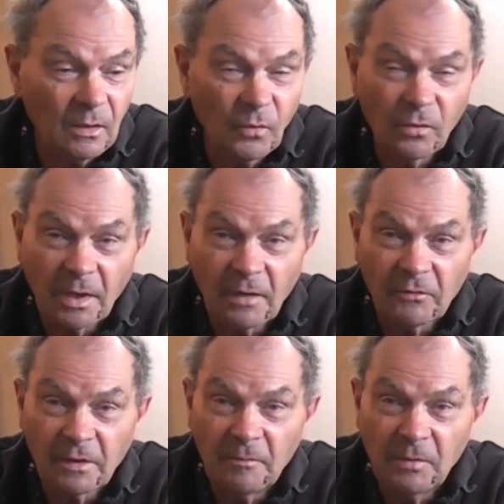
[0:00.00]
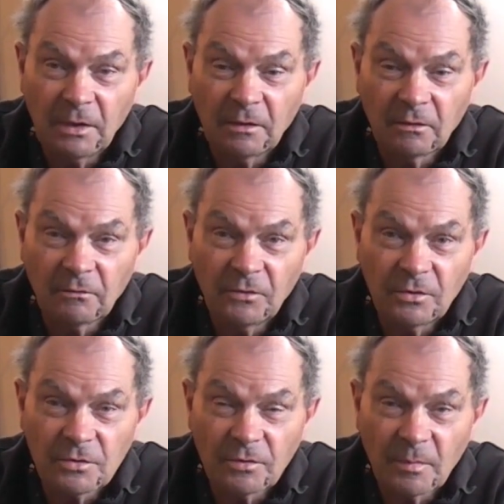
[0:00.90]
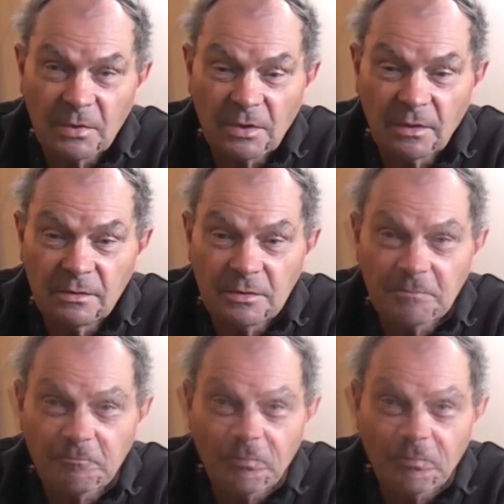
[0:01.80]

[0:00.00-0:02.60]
We'll cover them in future episodes.